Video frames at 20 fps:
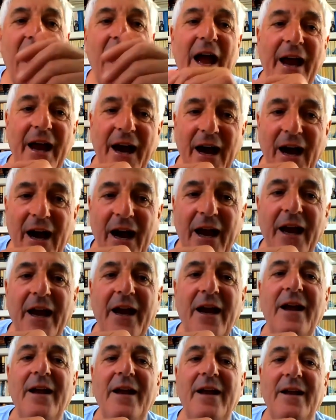AI
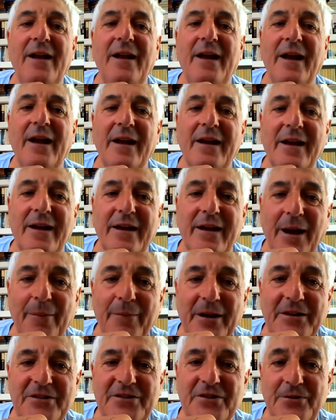
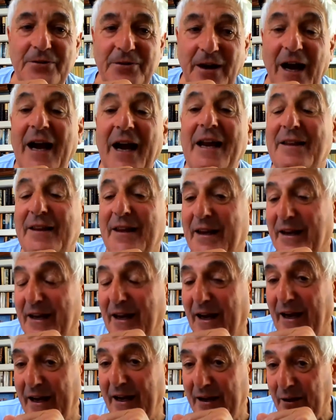coming to, I think,
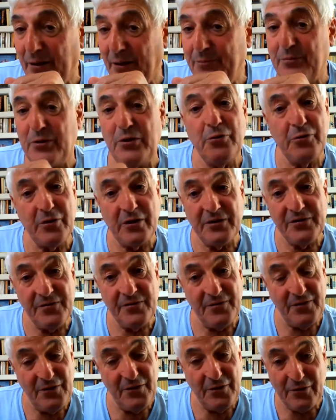our help, you
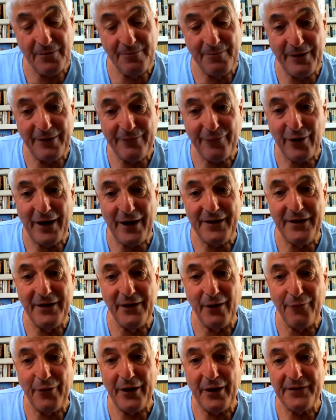can be frightened
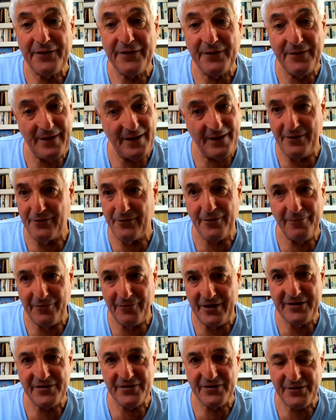of it, and there are
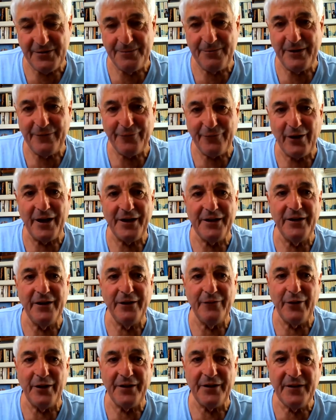reasons to be frightened
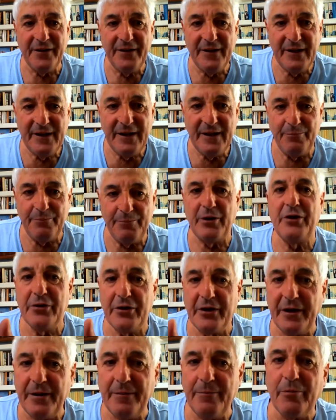of it, but you
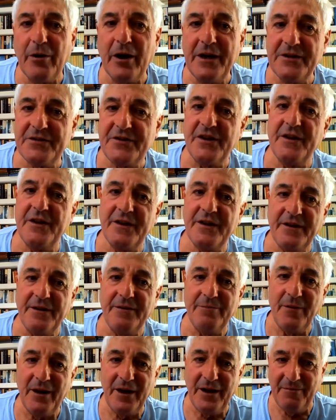can embrace it.
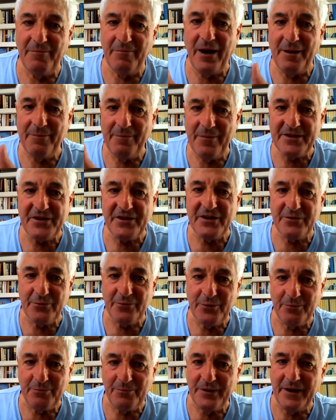And my message
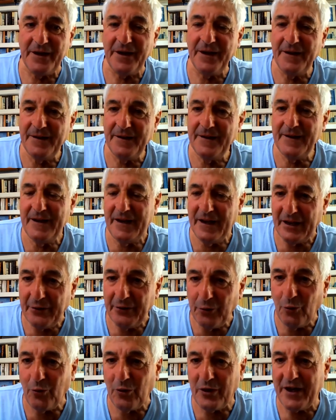would be, in
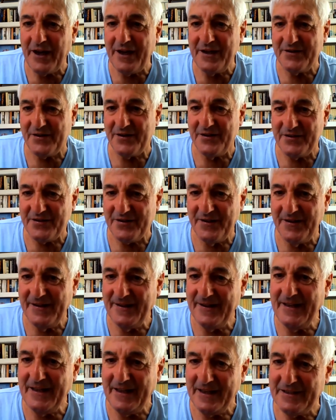all cases,
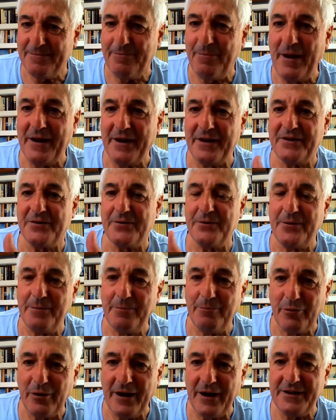it's better to
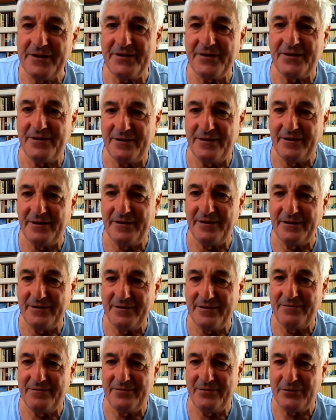embrace than
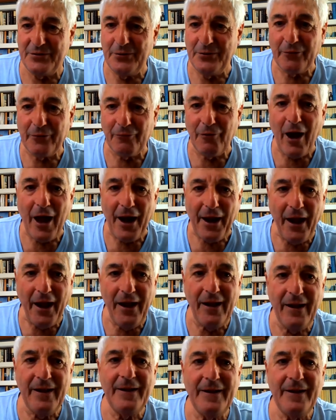do a runner.